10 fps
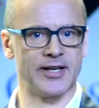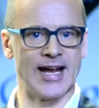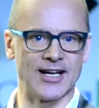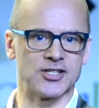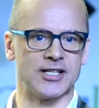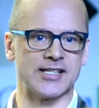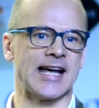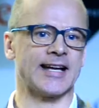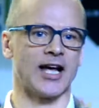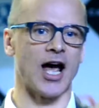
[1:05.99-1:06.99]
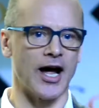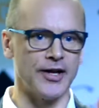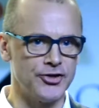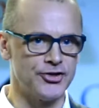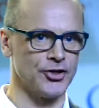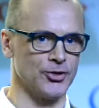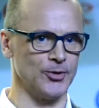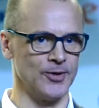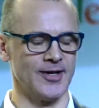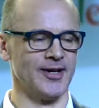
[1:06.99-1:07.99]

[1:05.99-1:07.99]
actually has had to undo